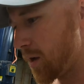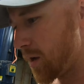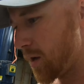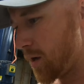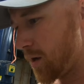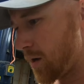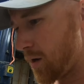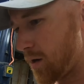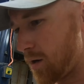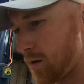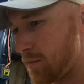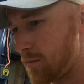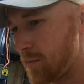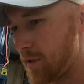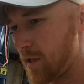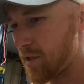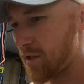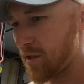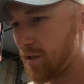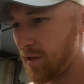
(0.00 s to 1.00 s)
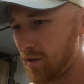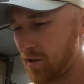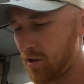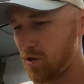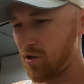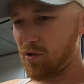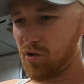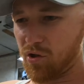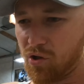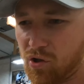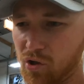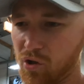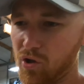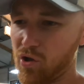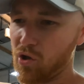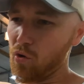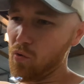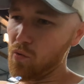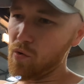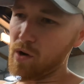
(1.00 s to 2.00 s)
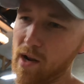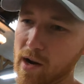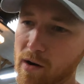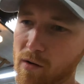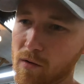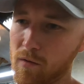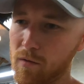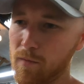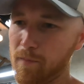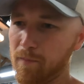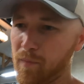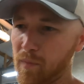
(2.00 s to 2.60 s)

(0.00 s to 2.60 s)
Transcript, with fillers: um, it's it's too narrow,